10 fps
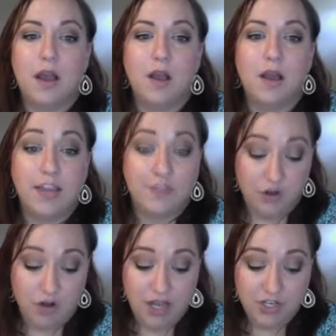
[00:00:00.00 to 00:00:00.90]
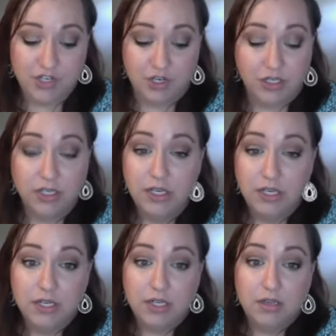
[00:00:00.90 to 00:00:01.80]
If you're not sure,
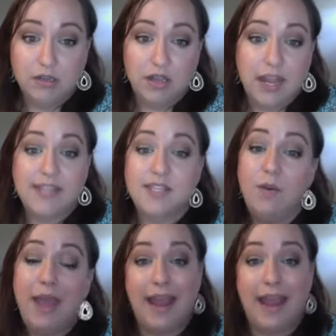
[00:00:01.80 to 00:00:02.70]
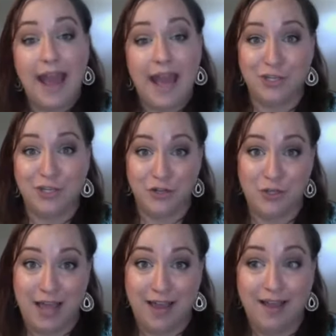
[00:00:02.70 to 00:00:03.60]
it's okay to ask your
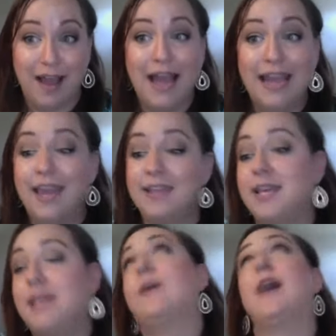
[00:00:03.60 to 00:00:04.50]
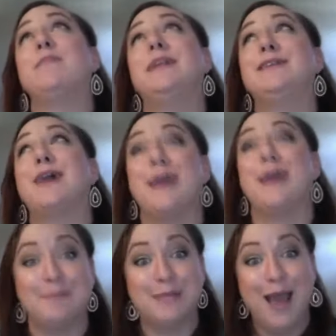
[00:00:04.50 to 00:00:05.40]
doula. I can't tell you how many
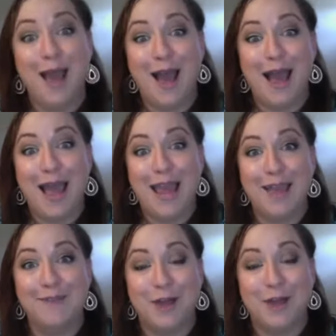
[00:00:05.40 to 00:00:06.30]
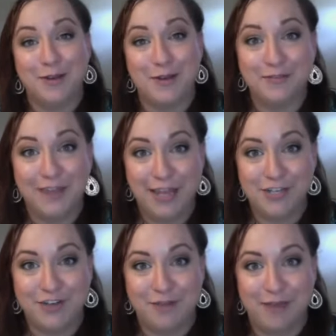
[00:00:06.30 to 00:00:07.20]
times I have got a
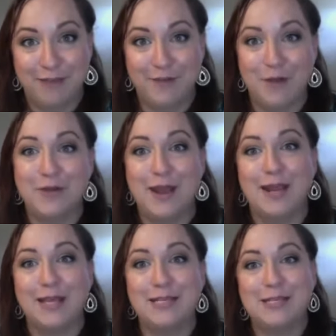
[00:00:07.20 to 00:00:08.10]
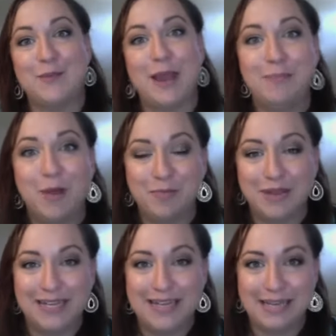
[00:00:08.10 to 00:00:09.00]
notification on my phone and I swipe open
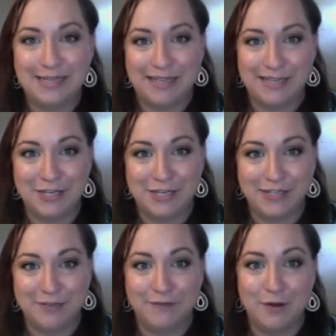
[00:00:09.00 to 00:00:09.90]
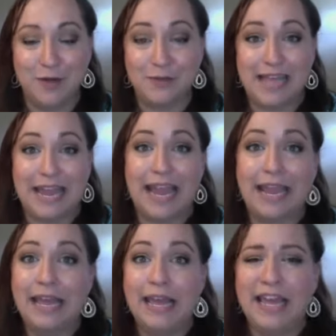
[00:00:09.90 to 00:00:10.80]
a text message and it's a photo saying,
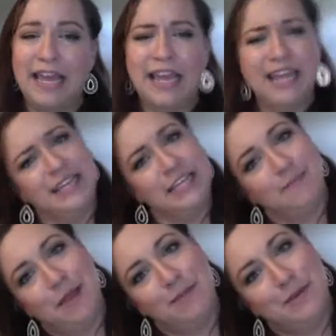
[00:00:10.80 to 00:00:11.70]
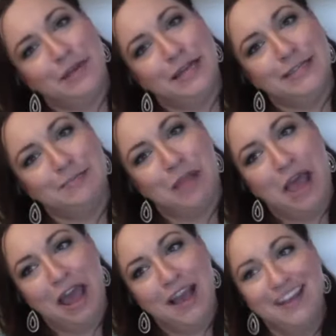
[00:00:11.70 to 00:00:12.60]
is this my mucus
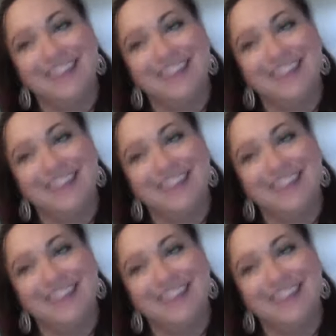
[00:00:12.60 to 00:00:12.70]
plug?